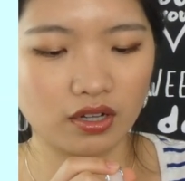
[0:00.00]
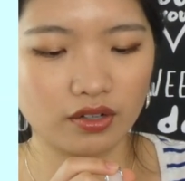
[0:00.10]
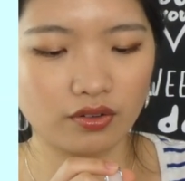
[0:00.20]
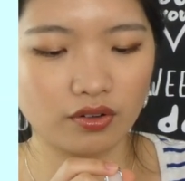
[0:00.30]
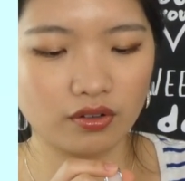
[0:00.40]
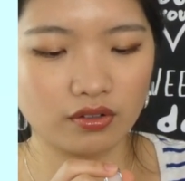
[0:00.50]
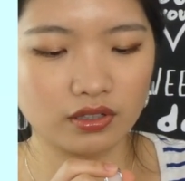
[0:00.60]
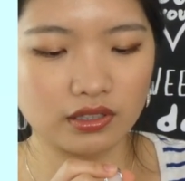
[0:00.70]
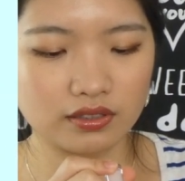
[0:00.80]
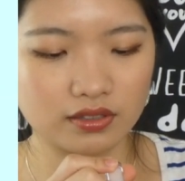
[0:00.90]
I don't know,
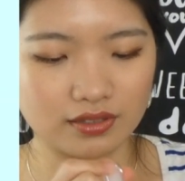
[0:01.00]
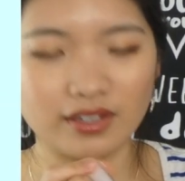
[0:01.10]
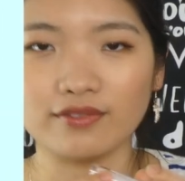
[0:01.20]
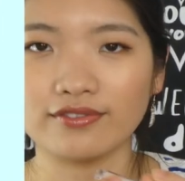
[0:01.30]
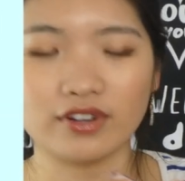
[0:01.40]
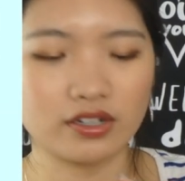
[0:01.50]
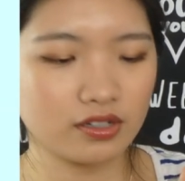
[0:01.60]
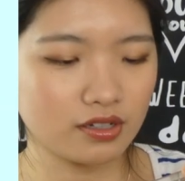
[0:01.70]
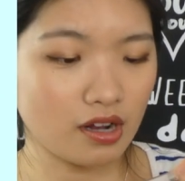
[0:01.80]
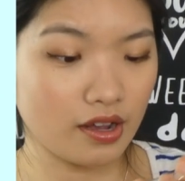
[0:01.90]
it's in
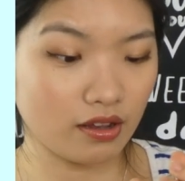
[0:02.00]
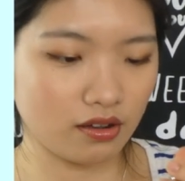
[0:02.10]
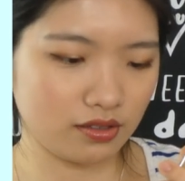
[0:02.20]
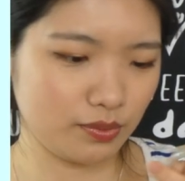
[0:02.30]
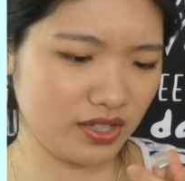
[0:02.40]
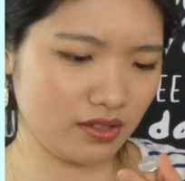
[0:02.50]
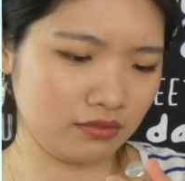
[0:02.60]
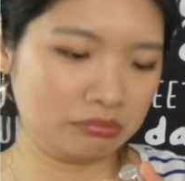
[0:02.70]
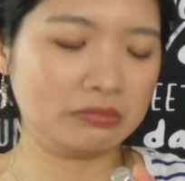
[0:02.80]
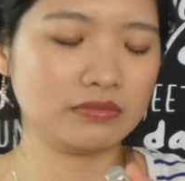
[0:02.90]
French. I can't speak
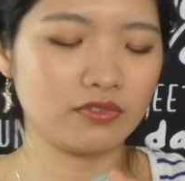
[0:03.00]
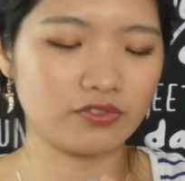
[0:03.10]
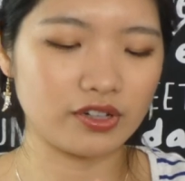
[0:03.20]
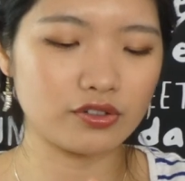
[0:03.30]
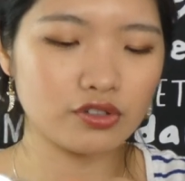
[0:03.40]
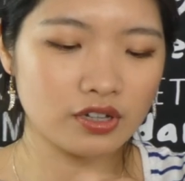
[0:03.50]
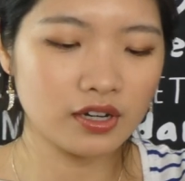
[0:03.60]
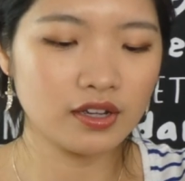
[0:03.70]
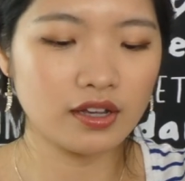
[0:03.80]
French.